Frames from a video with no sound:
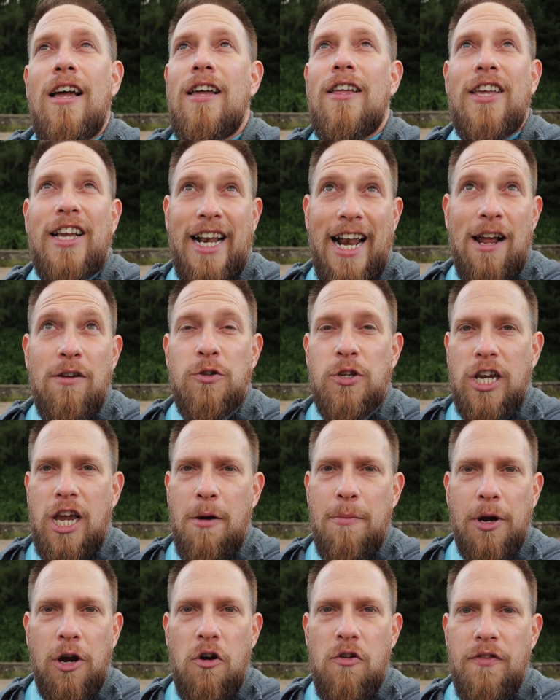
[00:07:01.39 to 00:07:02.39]
and the clouds are
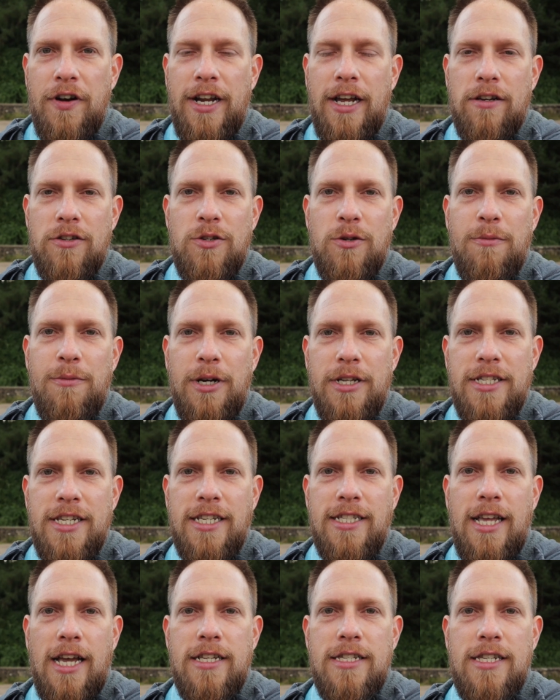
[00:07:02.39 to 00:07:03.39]
coming over now, so I might
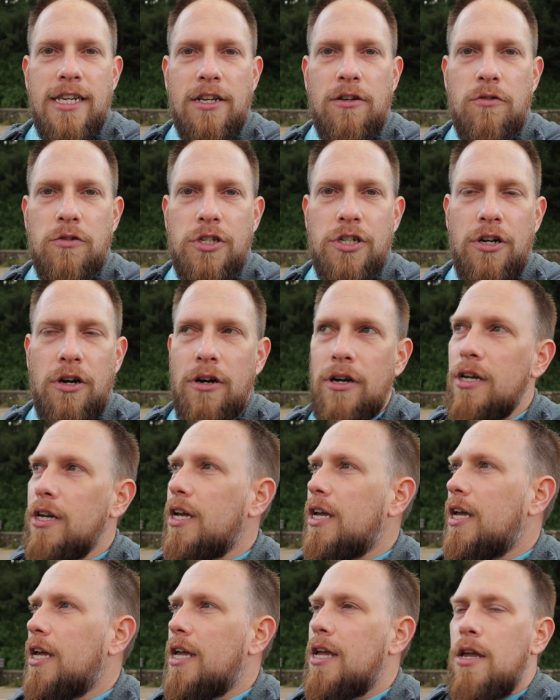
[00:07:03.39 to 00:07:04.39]
take that single shot,
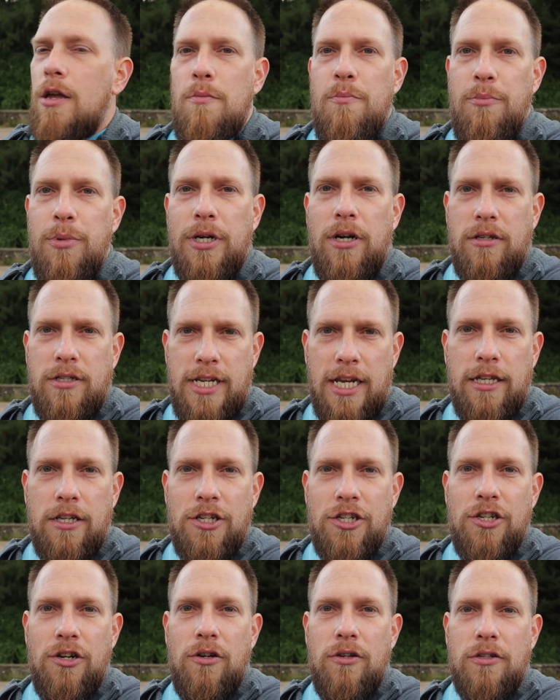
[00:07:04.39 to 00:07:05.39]
but I'll take the
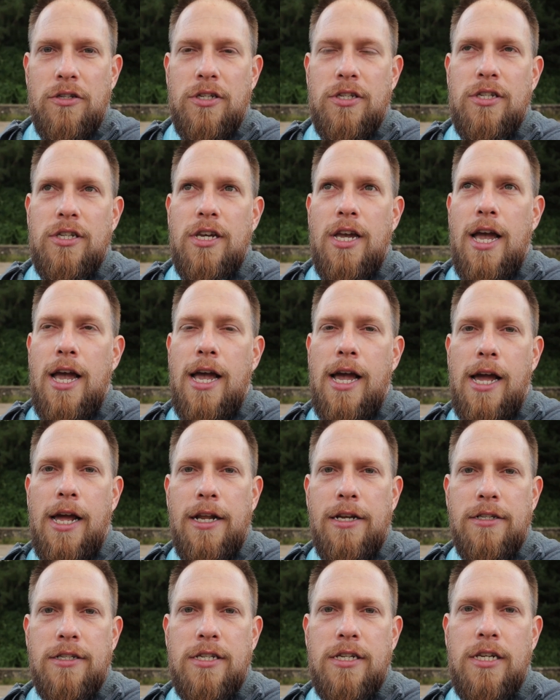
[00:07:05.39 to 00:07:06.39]
shots
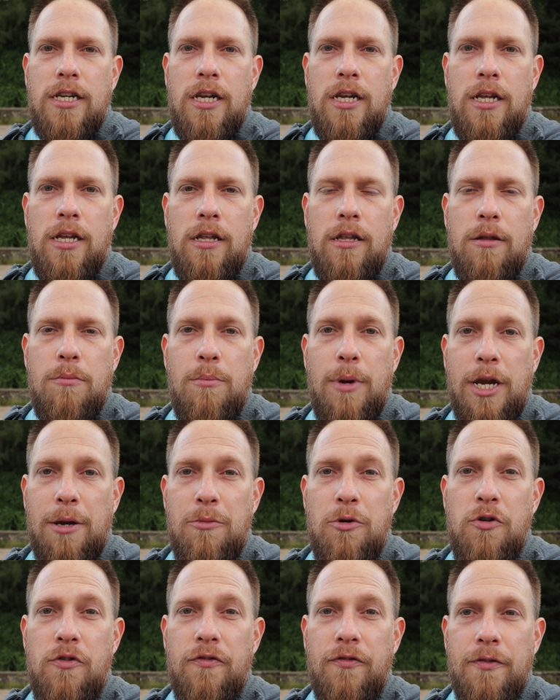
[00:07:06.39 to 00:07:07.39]
and make a
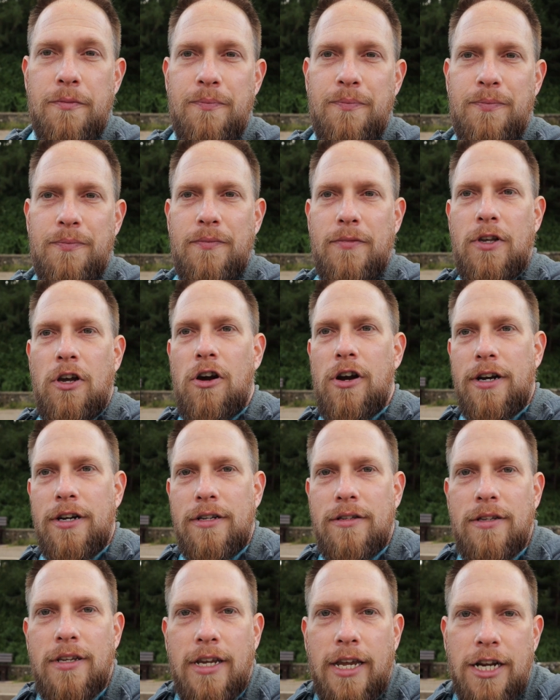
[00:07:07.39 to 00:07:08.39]
move. Alright,
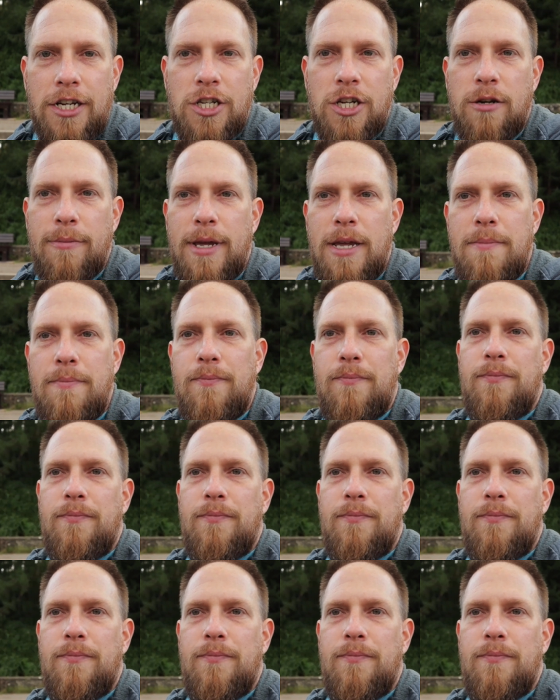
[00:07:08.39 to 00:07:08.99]
catch you in a bit.